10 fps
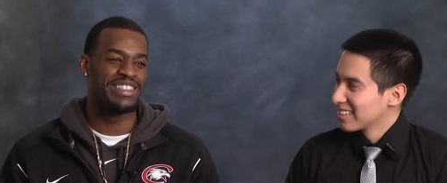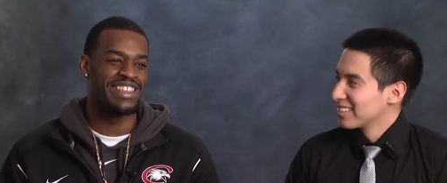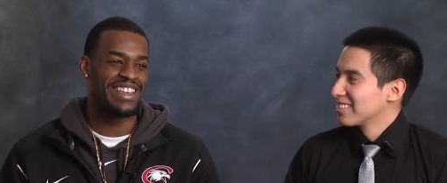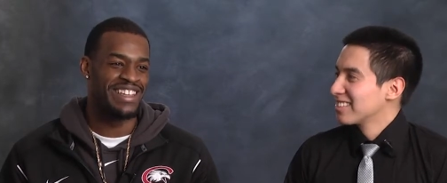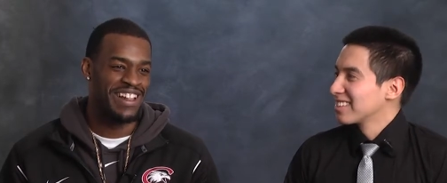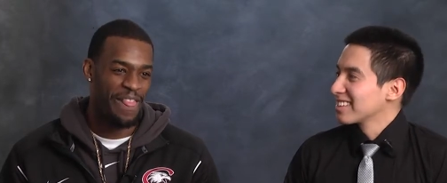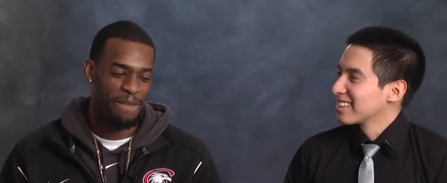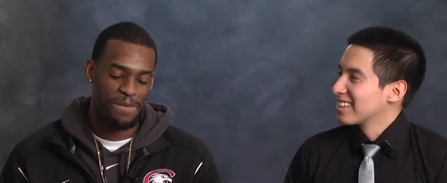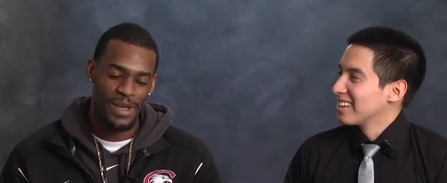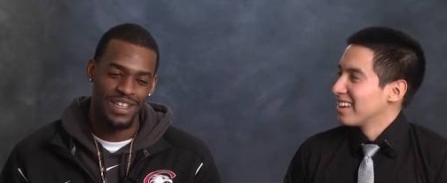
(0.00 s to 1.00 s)
Speaker 1: scene.
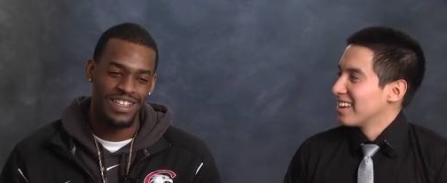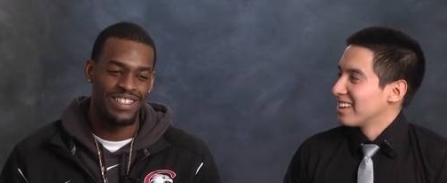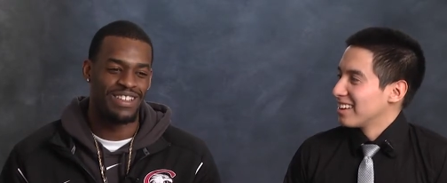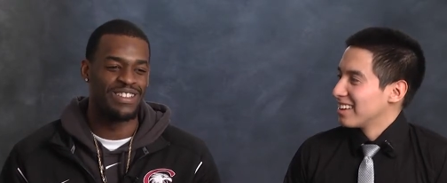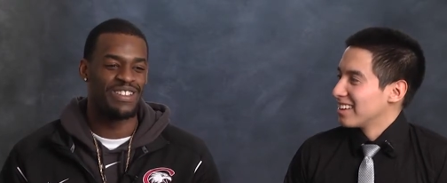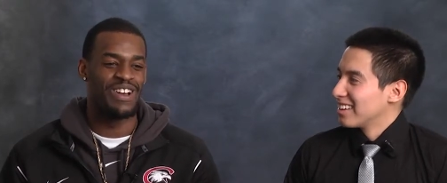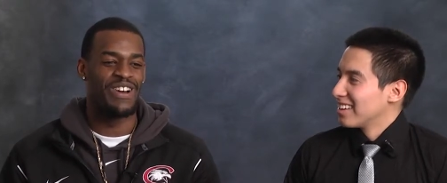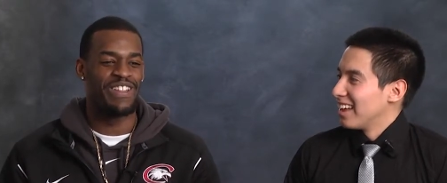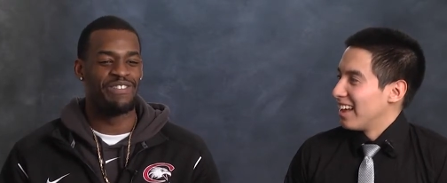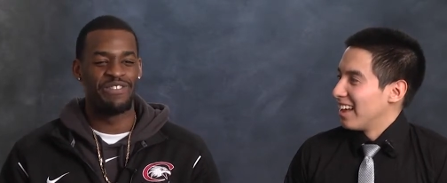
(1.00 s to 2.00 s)
So you
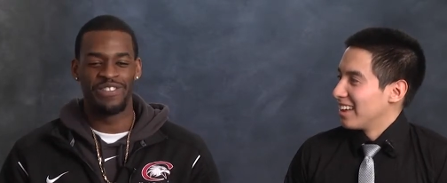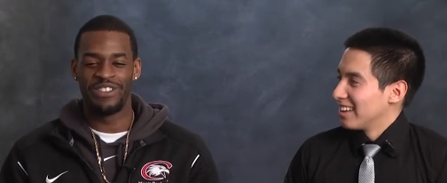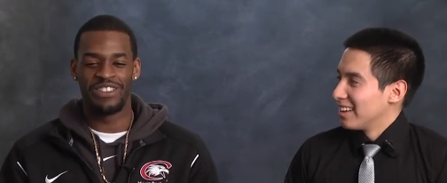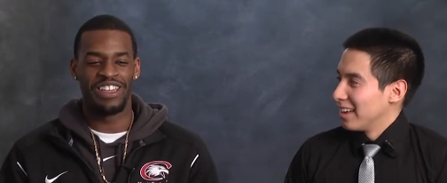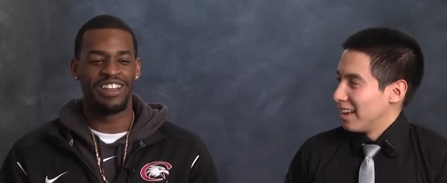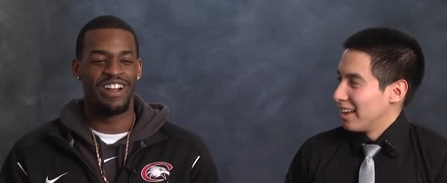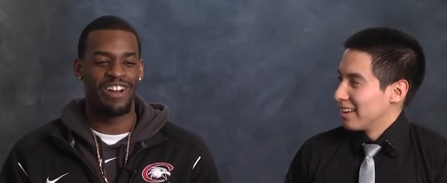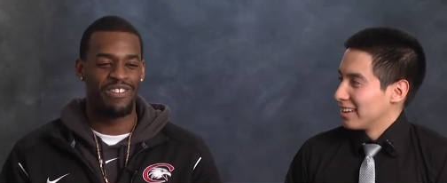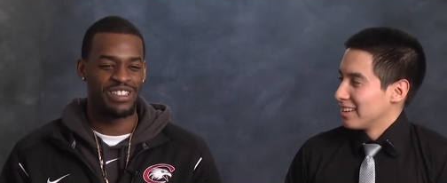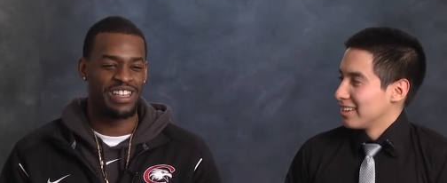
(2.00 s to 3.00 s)
know, and we used to get
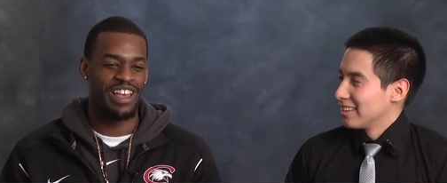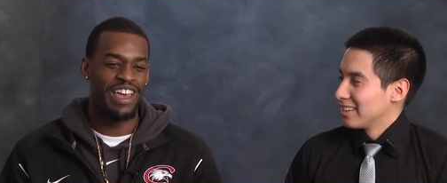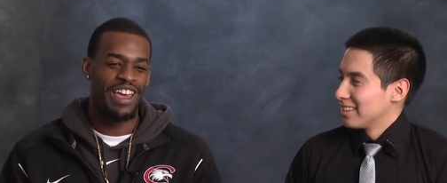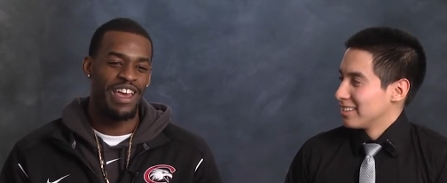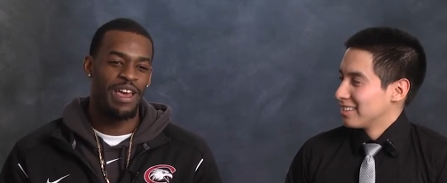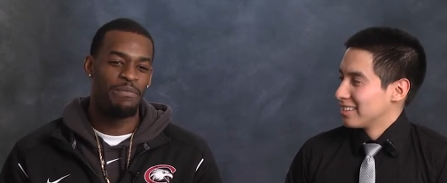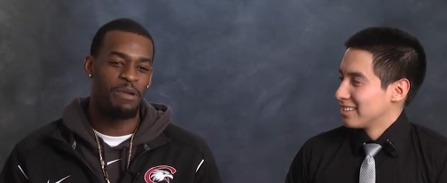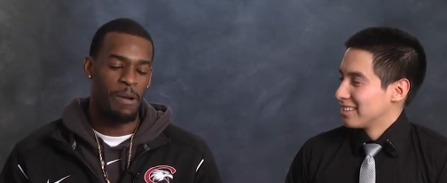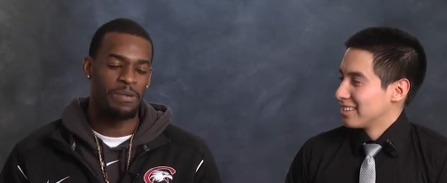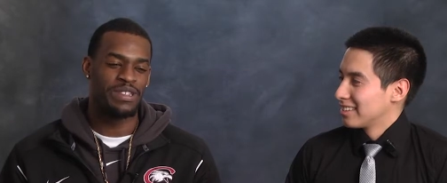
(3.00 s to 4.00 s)
our we used to
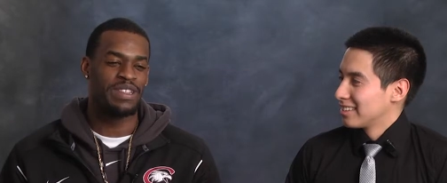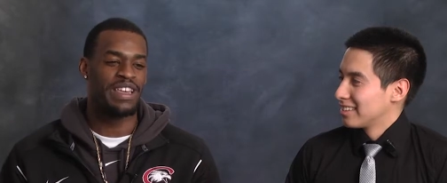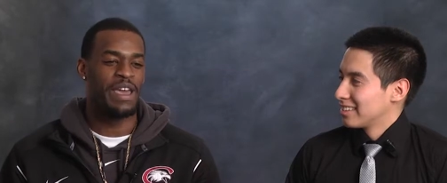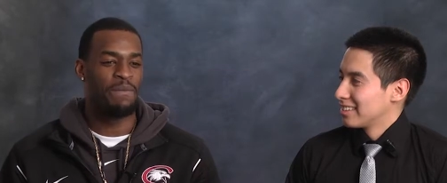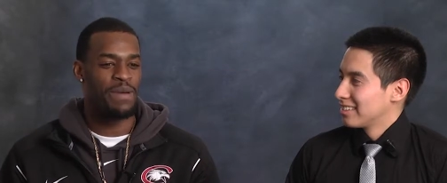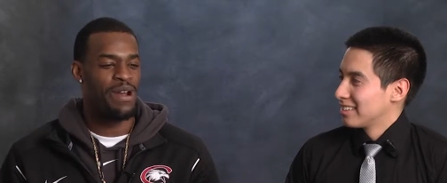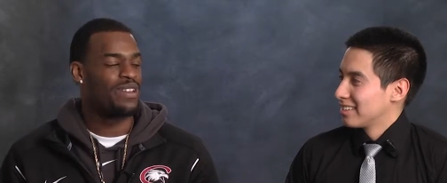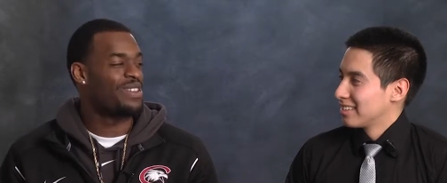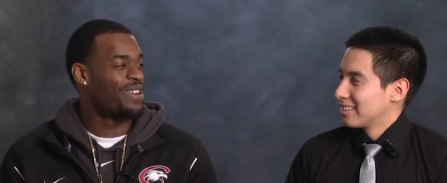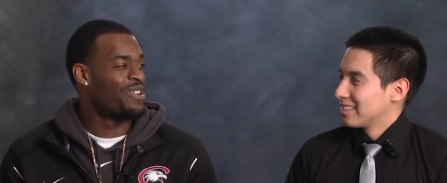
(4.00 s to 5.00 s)
purposely
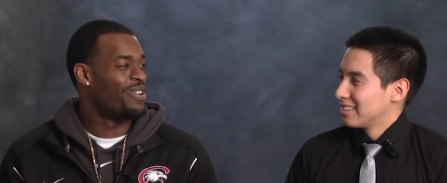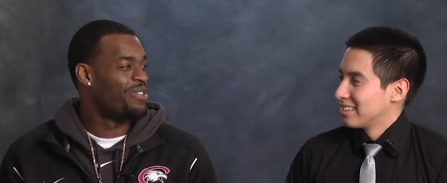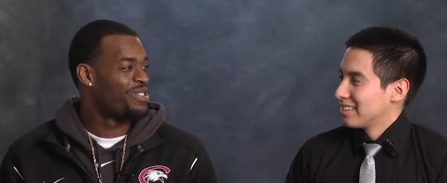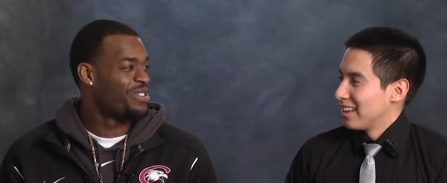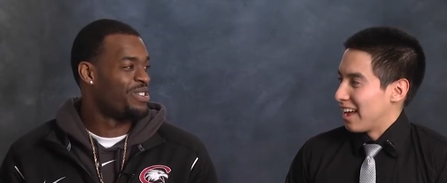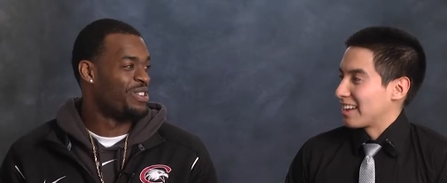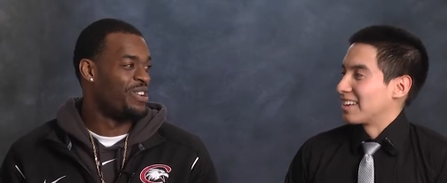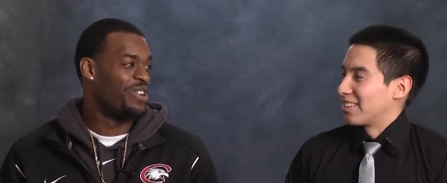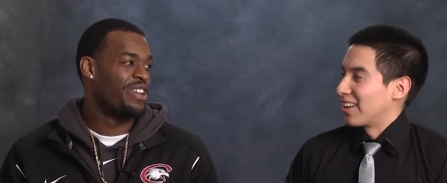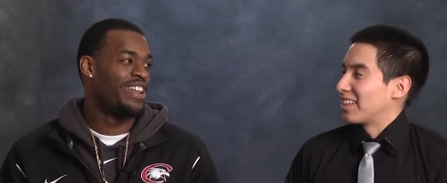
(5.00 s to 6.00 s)
embarrass our coach.
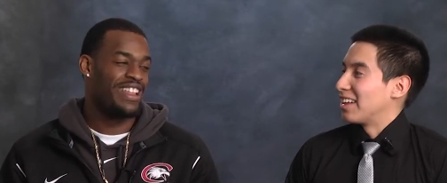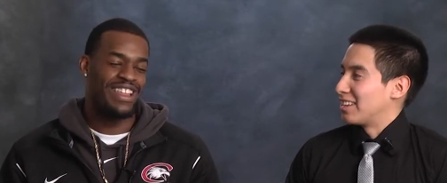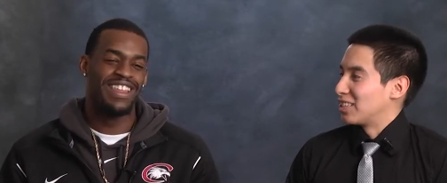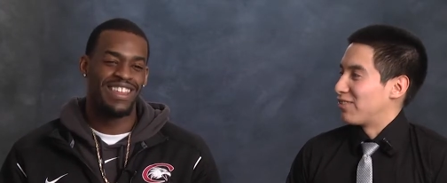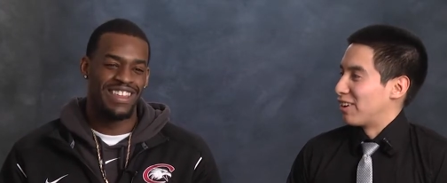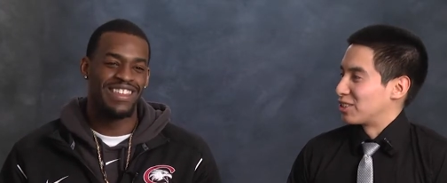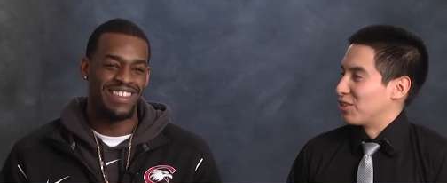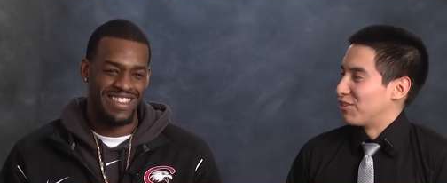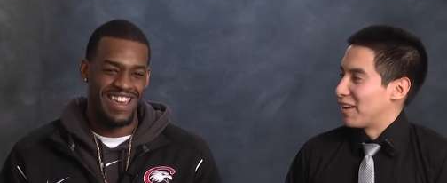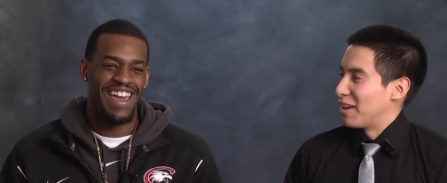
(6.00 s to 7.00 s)
Acting know?
Speaker 2: like that
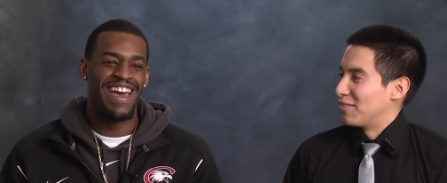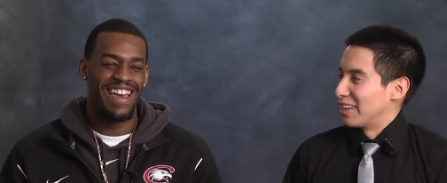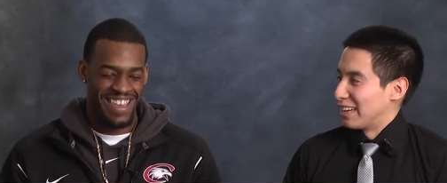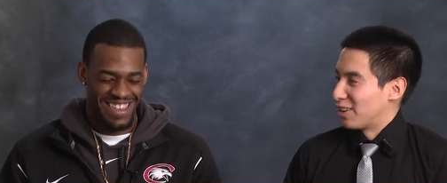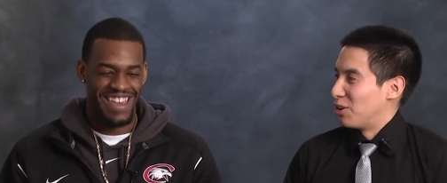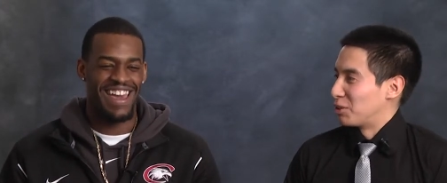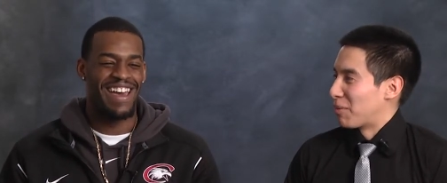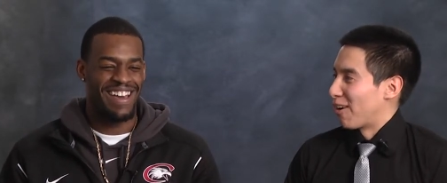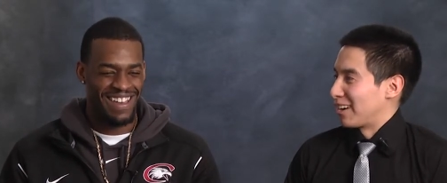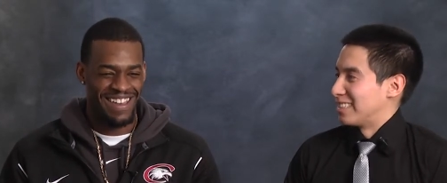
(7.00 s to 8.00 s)
dysfunctional yeah, family, and Coach
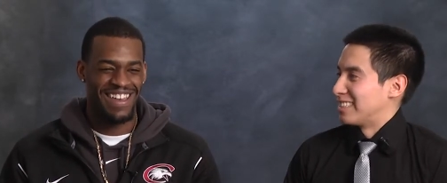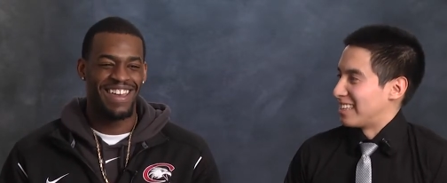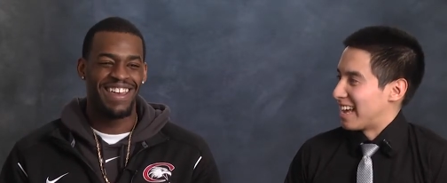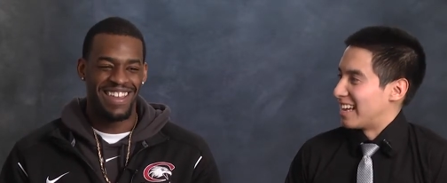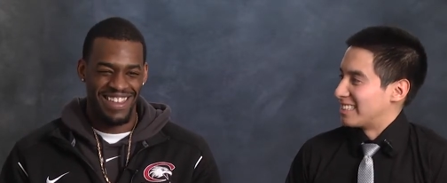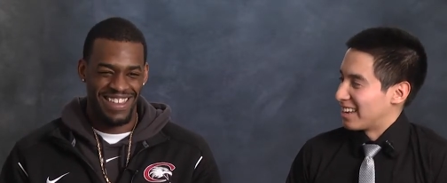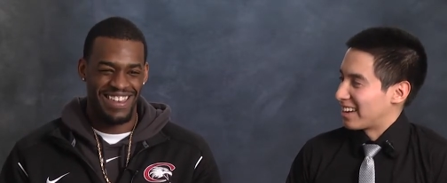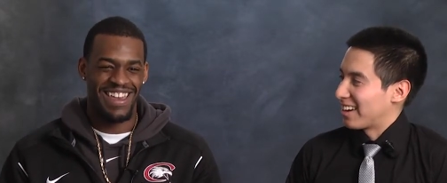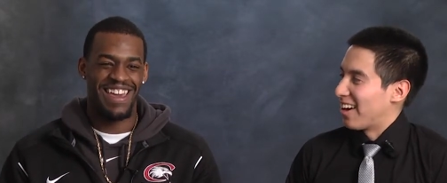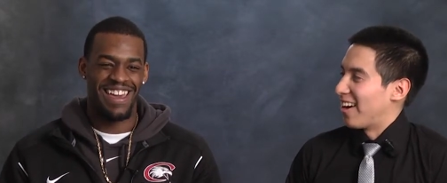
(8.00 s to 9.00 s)
yeah. Bargain's the dad's
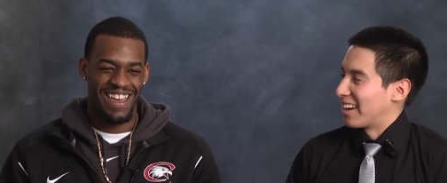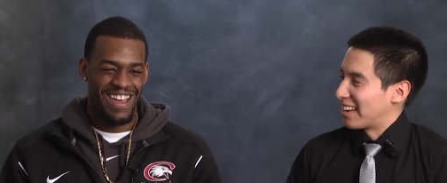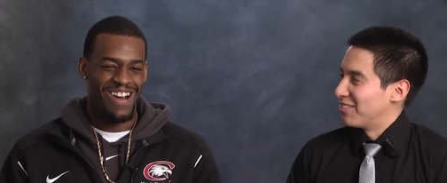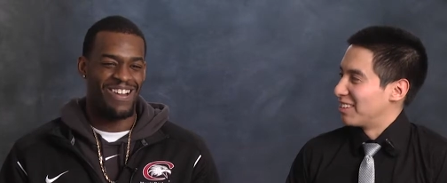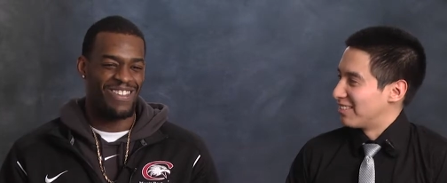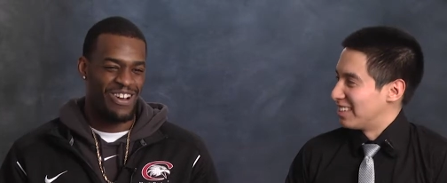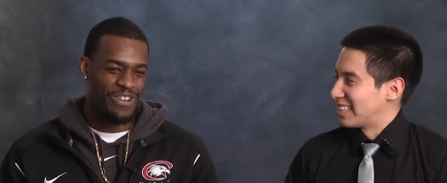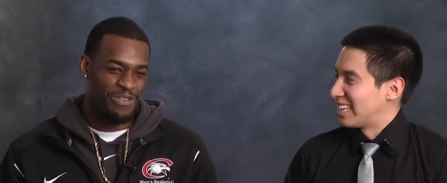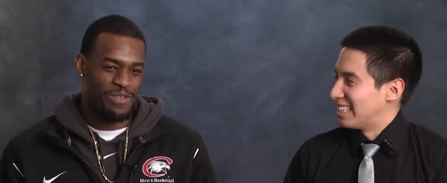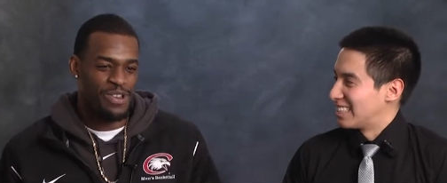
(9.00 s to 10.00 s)
like, yeah. oh, I can't oh, believe
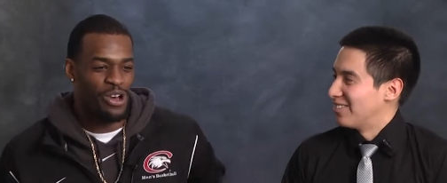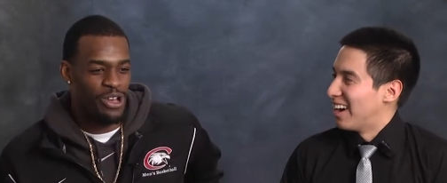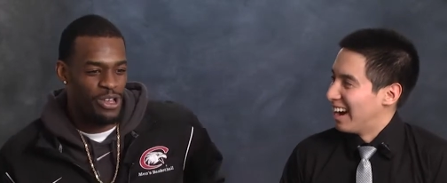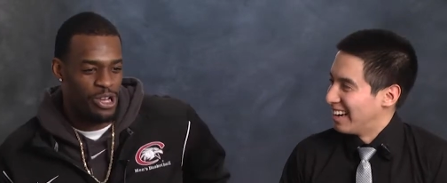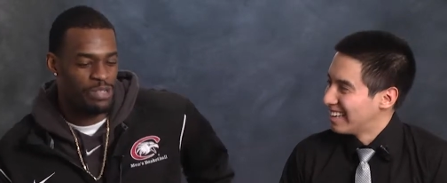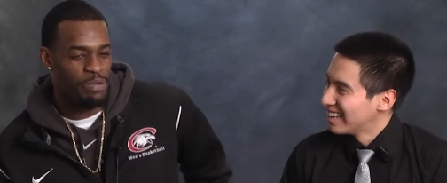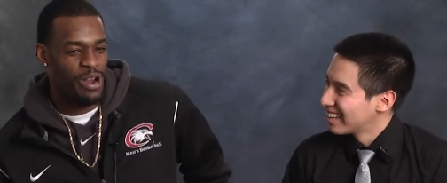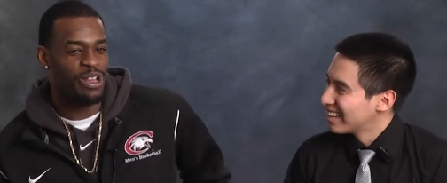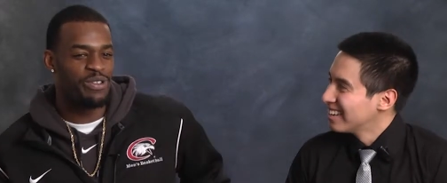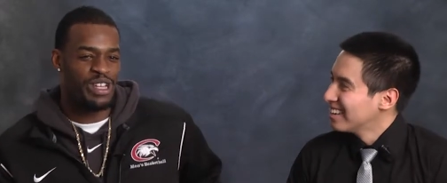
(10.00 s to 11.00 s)
no, these kids Co- are mine. Coach
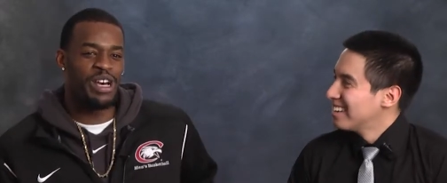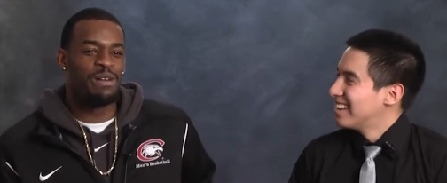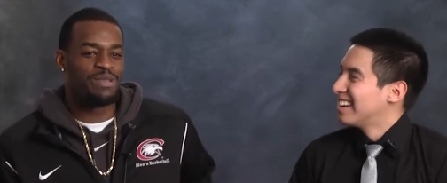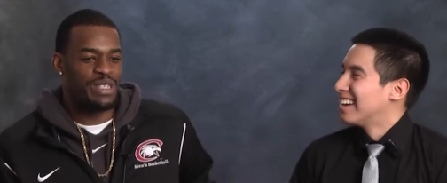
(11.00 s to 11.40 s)
Bargain
Speaker 1: would come